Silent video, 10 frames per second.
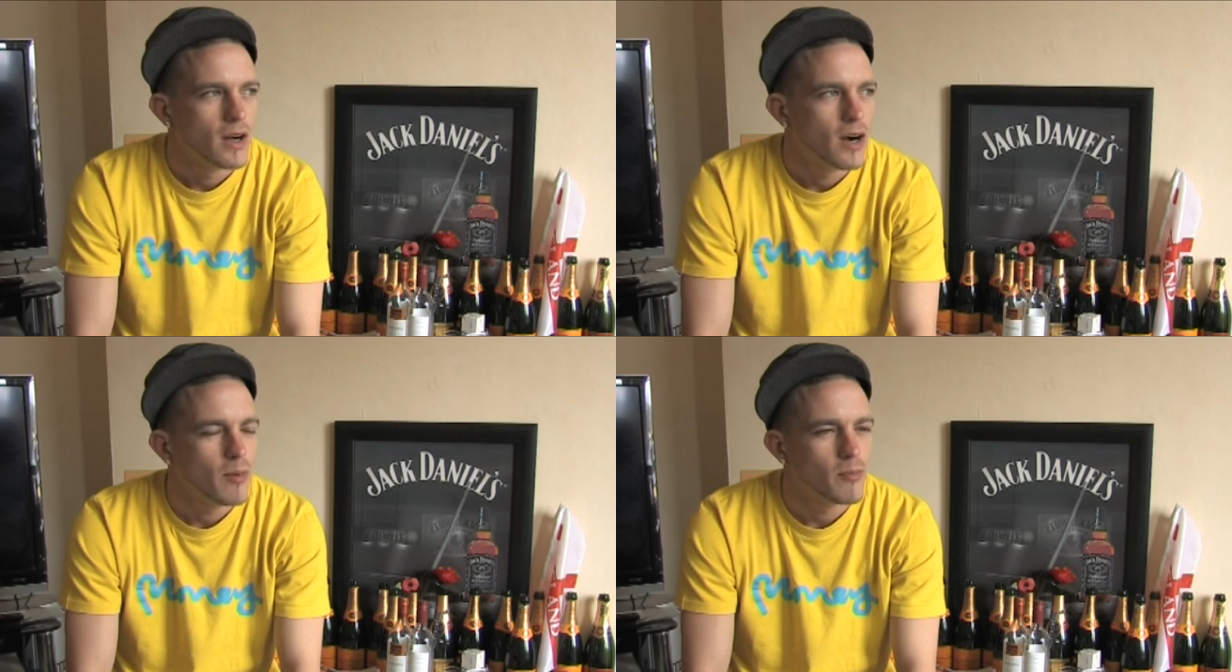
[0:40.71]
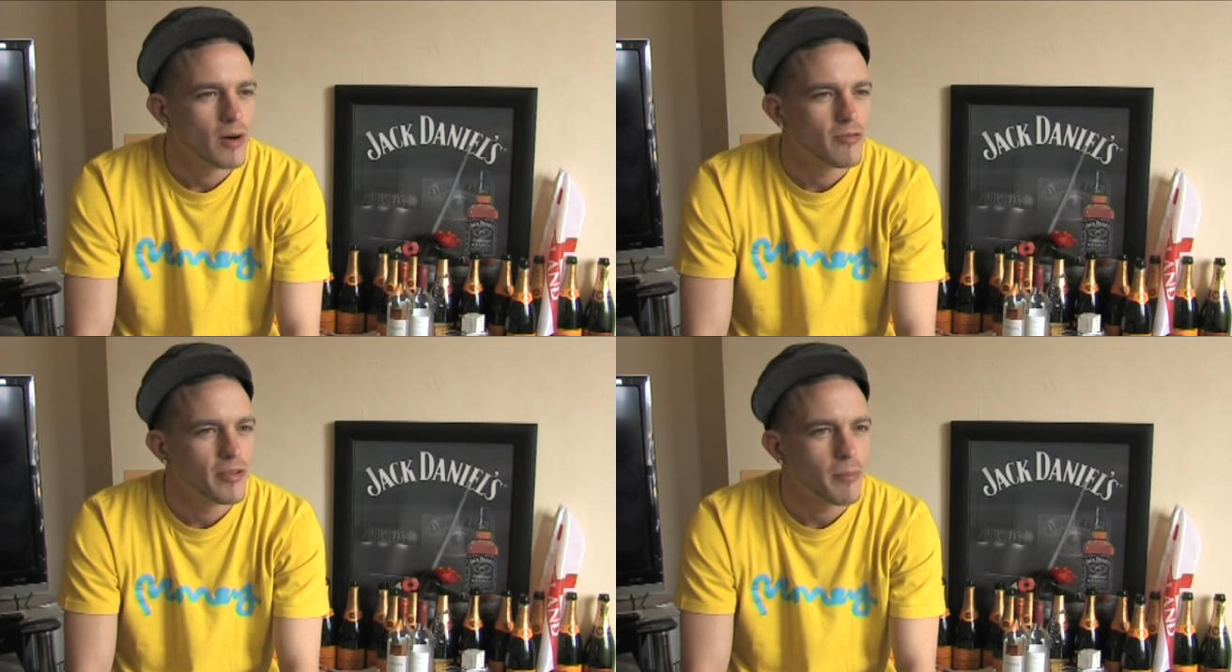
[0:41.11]

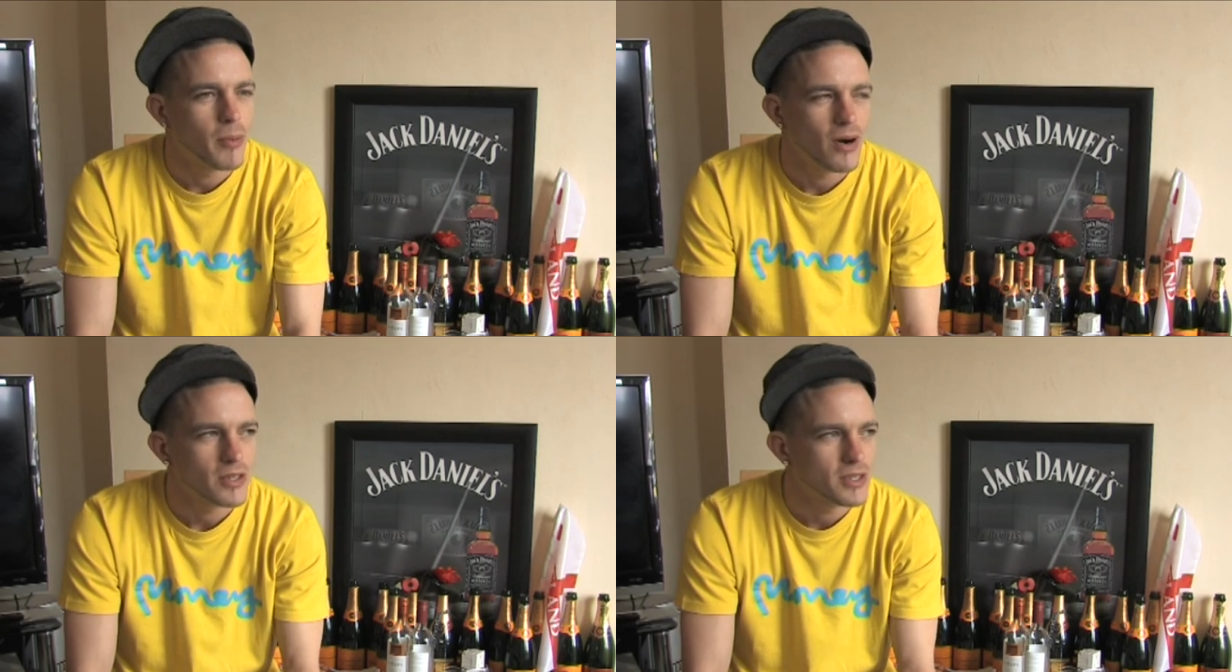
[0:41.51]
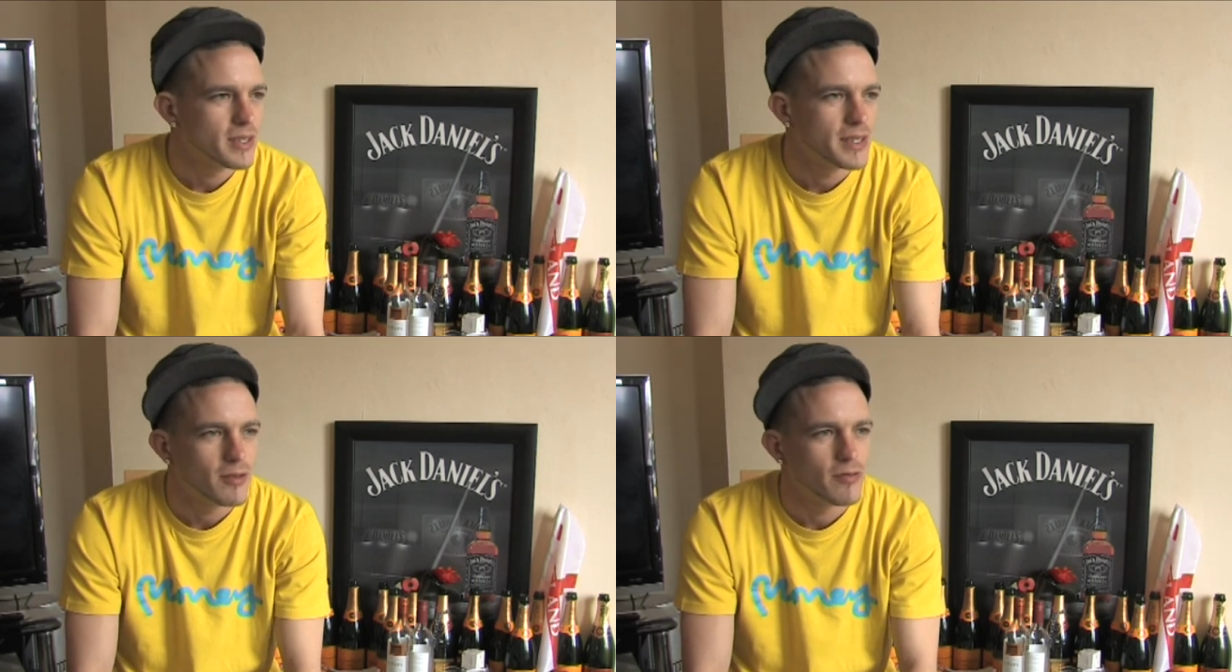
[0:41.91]
I think
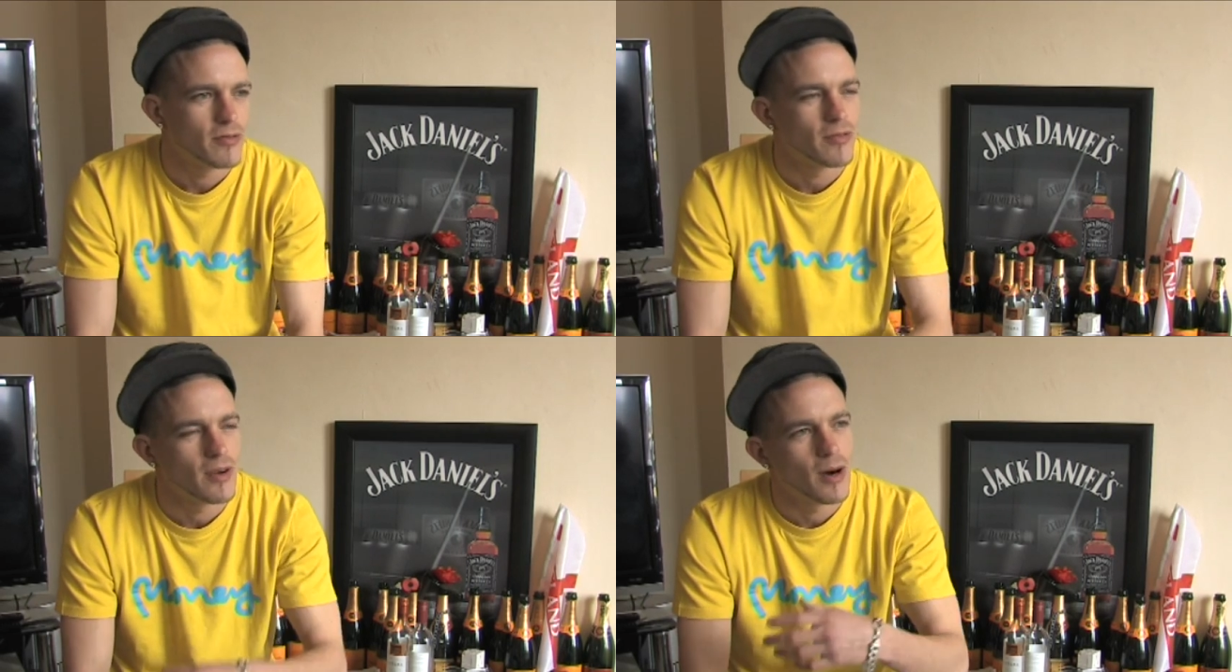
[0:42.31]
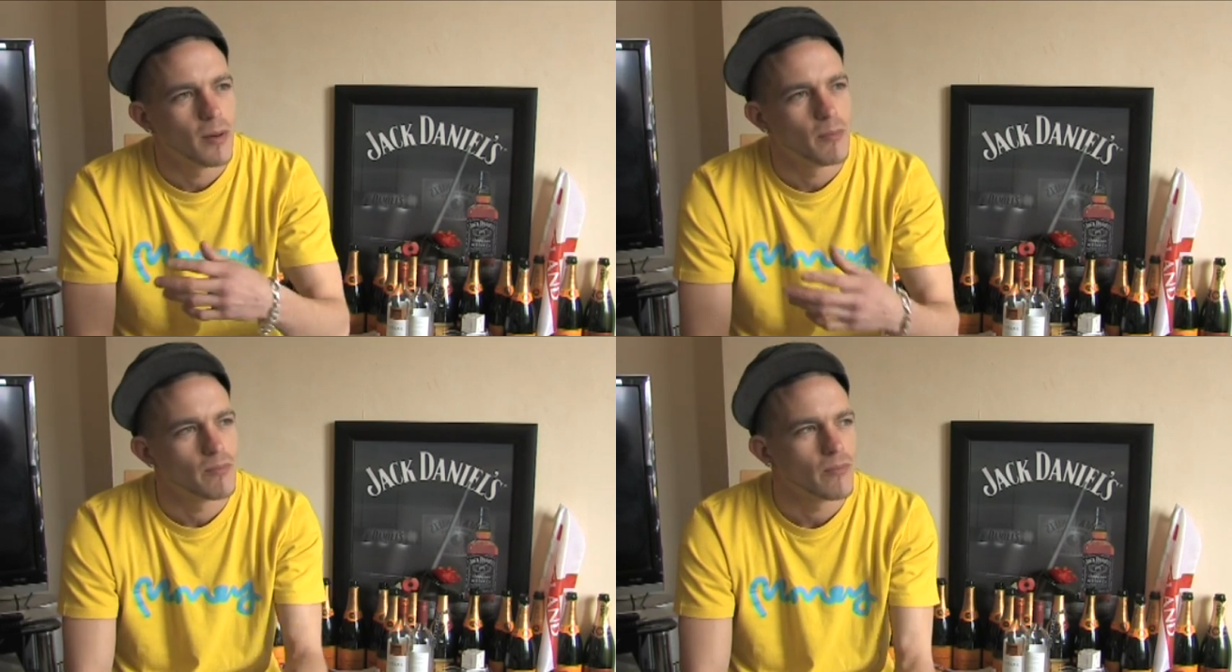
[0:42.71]
personally I've
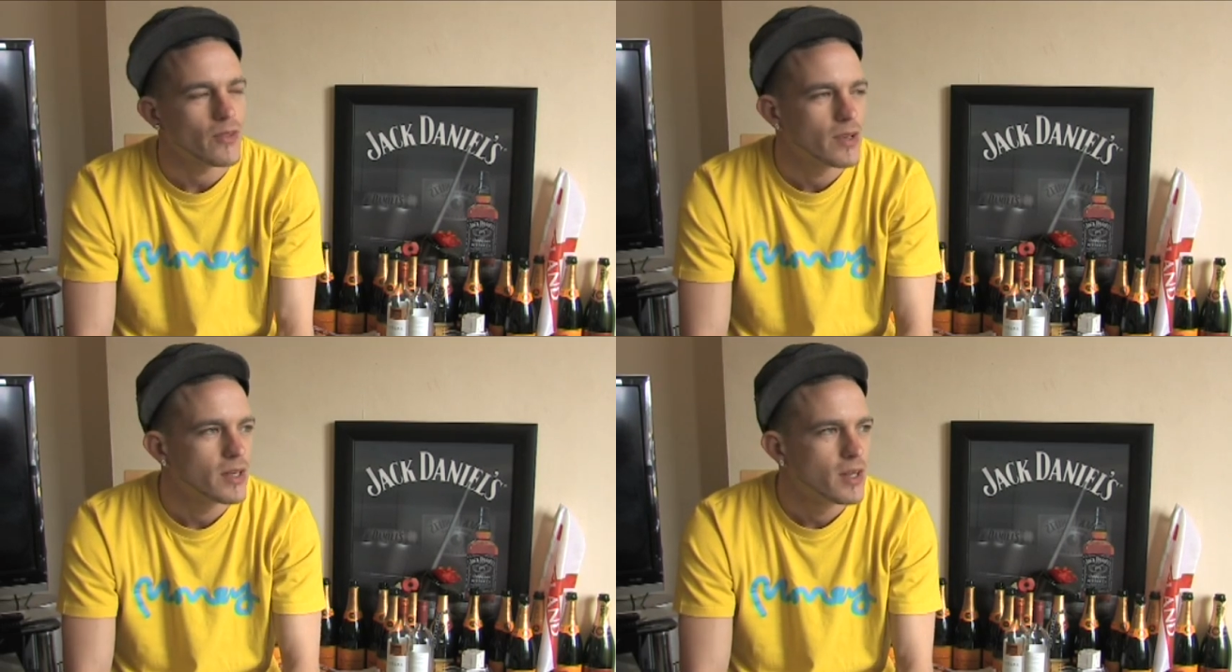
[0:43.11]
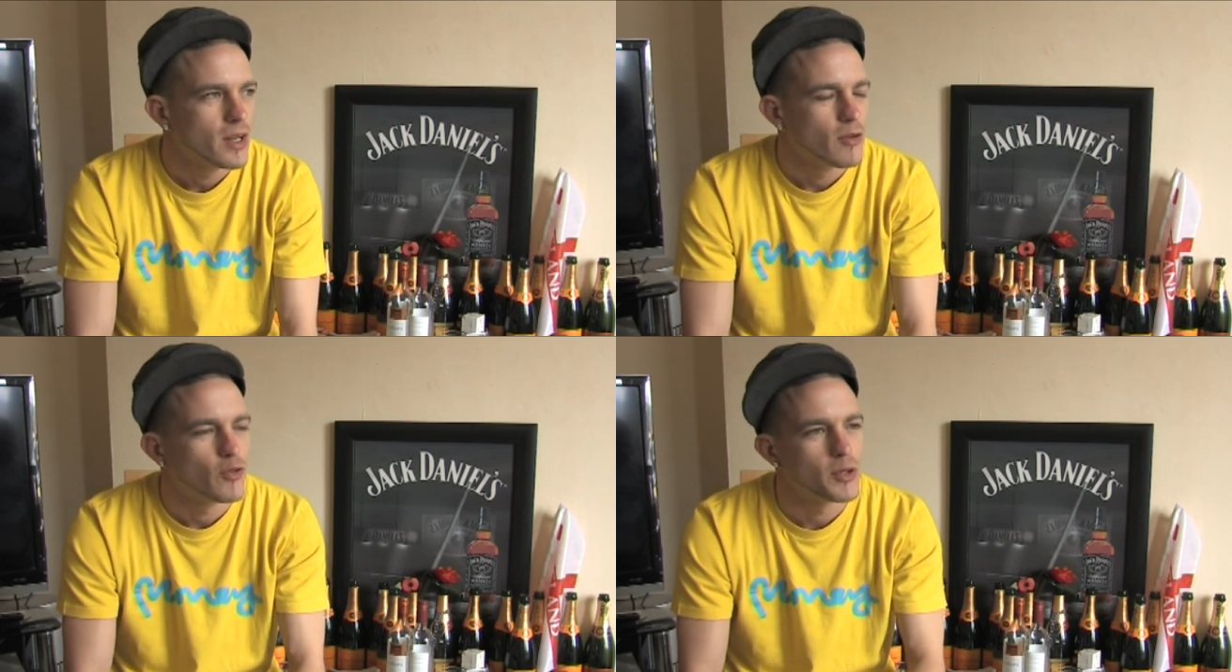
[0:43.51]

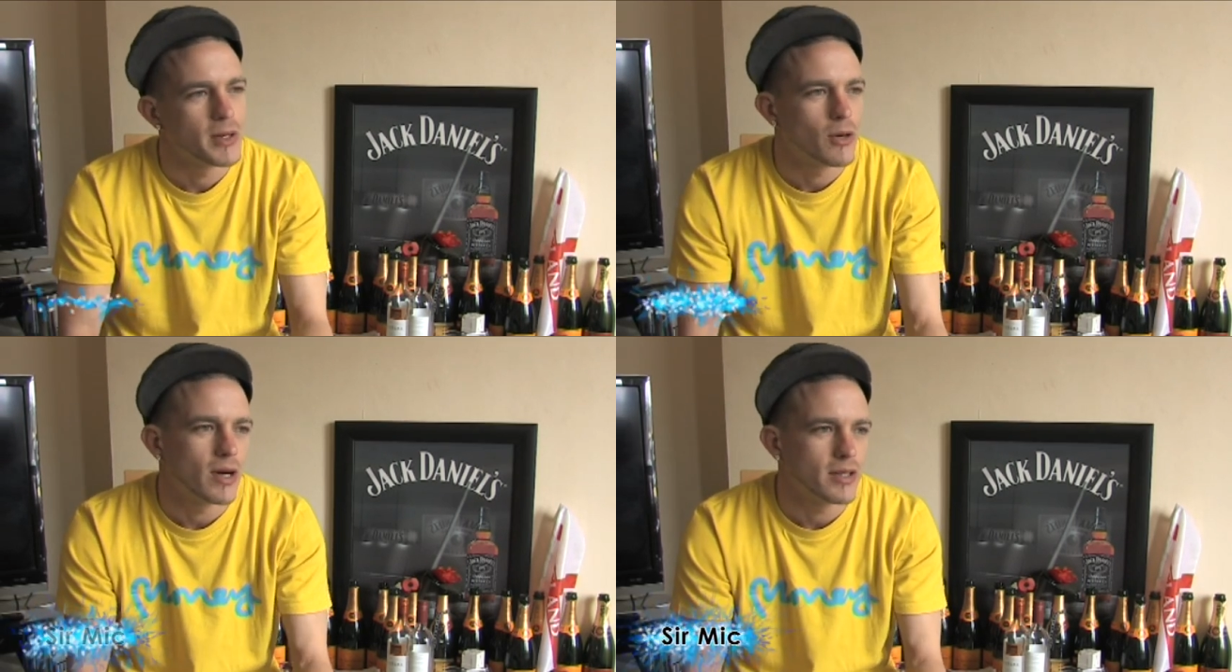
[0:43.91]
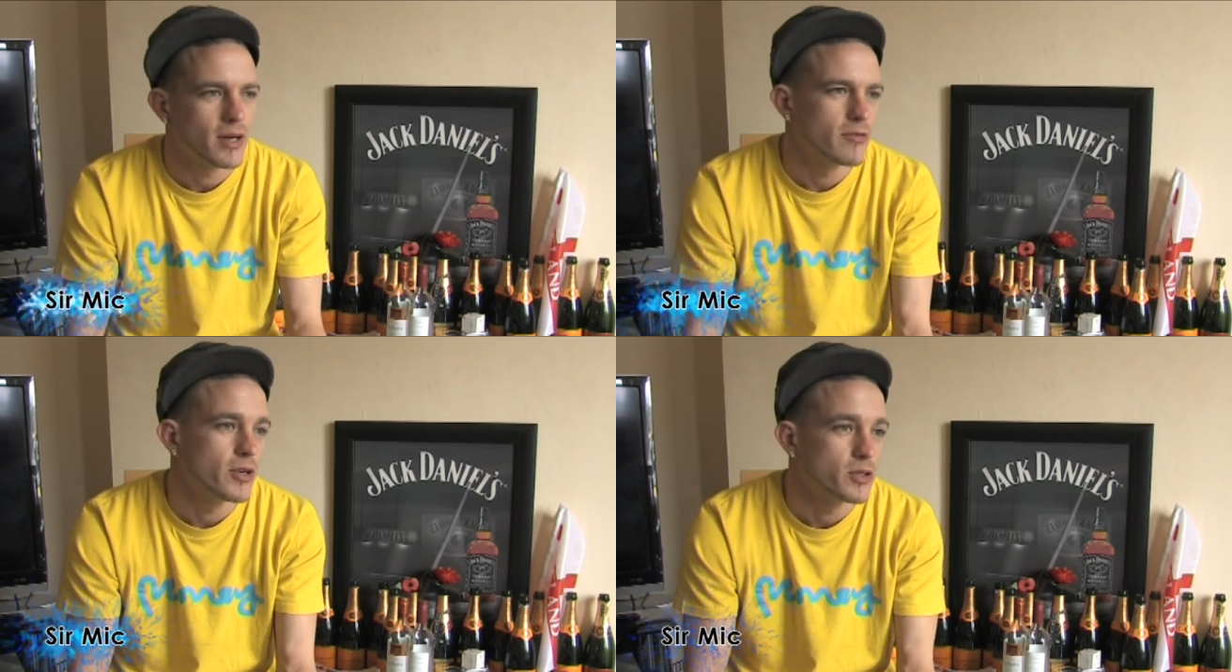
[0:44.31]
always been quite
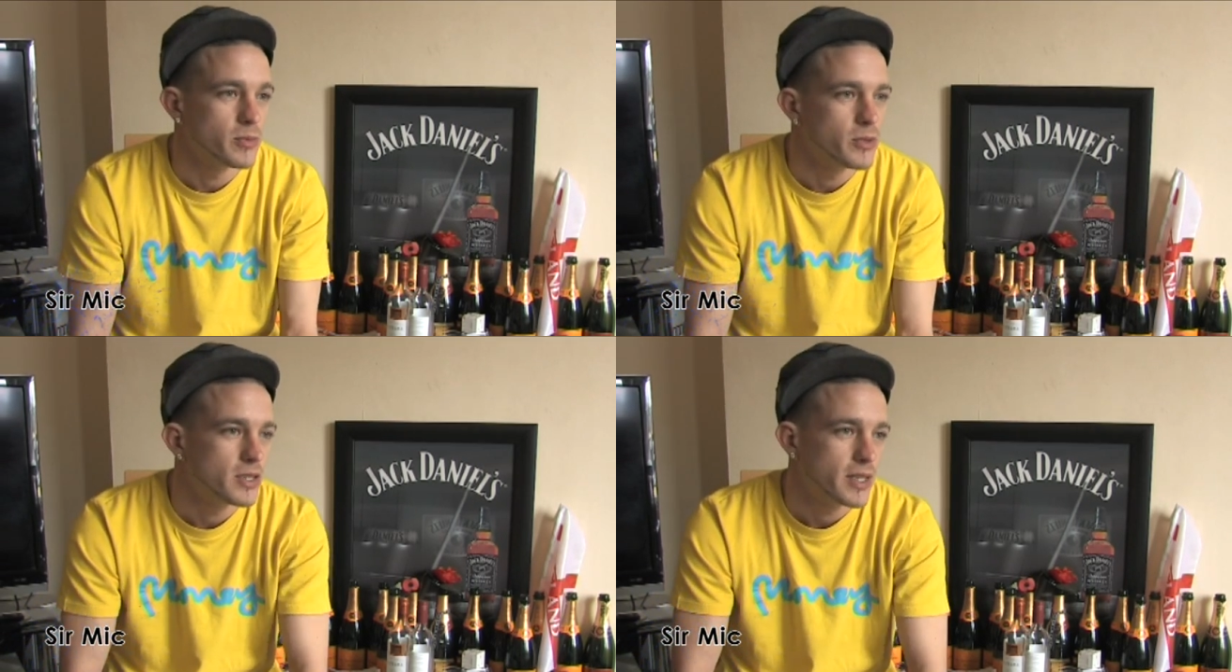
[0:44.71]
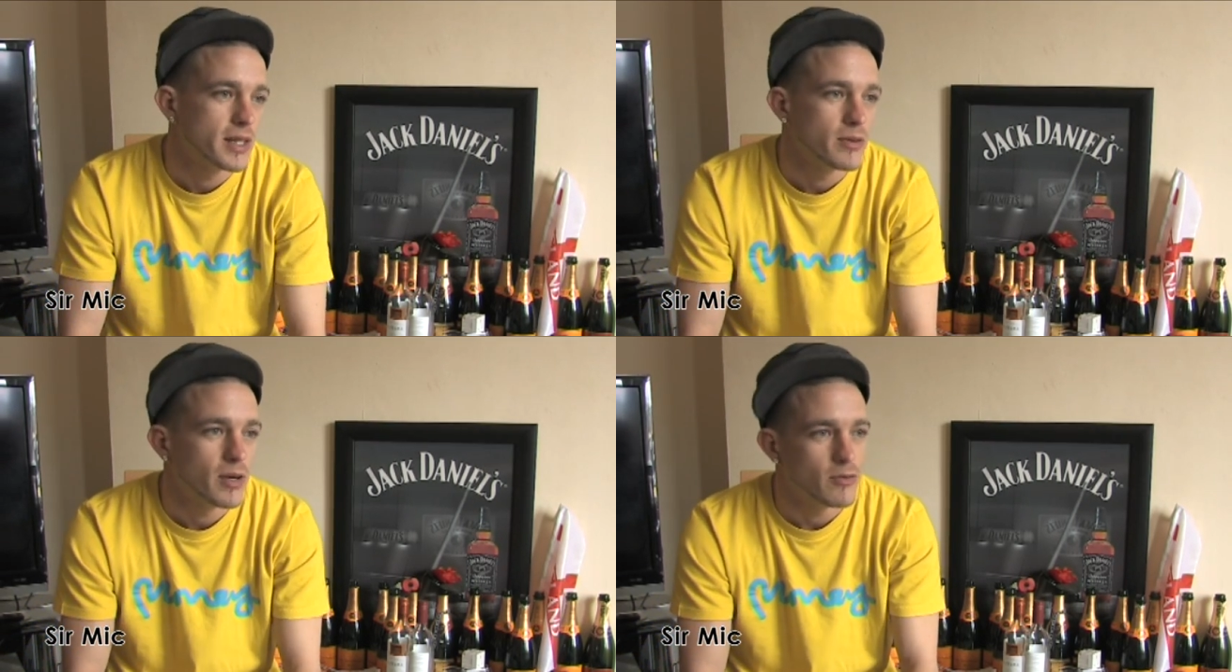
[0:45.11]
diverse with music anyway.